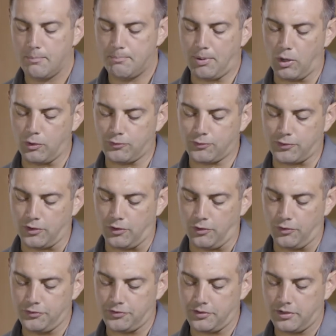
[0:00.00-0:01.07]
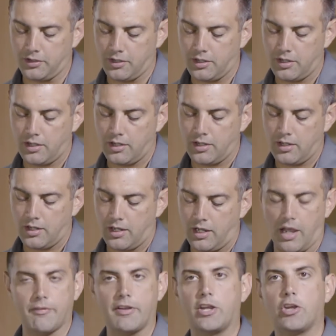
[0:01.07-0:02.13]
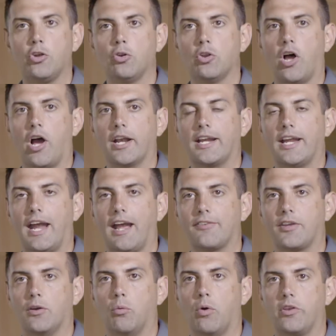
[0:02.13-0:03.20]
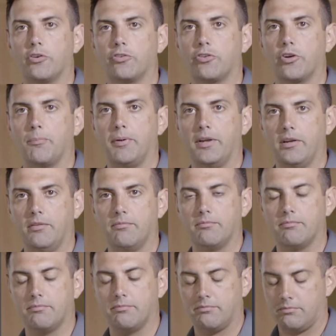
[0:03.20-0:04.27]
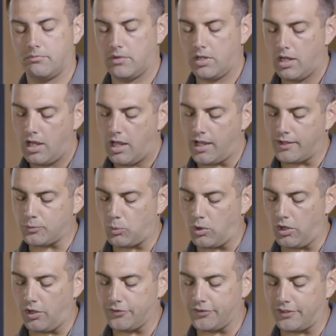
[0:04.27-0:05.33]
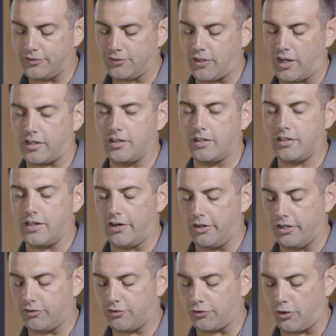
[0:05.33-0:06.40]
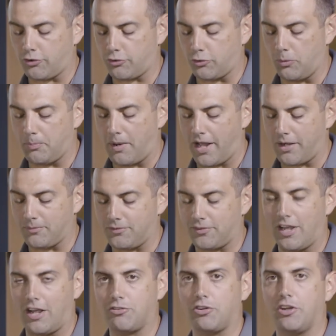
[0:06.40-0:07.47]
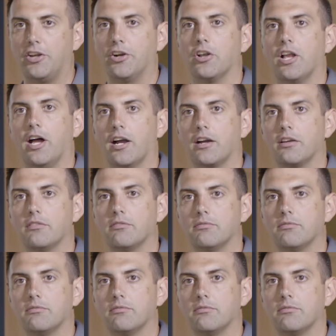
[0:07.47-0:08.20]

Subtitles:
Both sills have a Q-line gasket weather stripping, as well as a secondary structural bottom sash interlock.